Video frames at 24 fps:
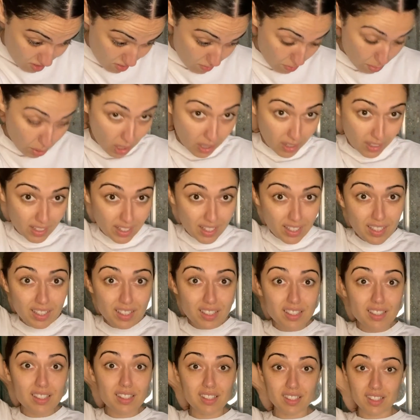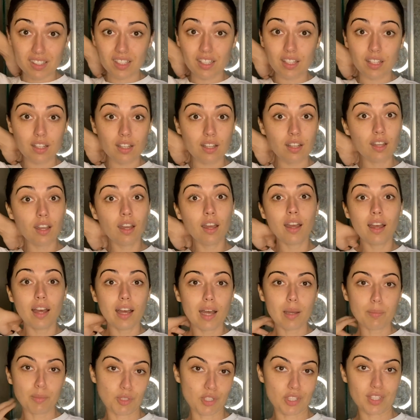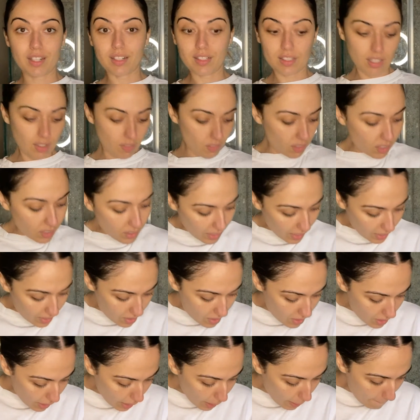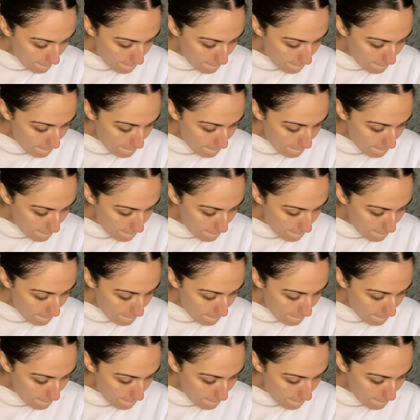products, I'm just gonna leave it at that today.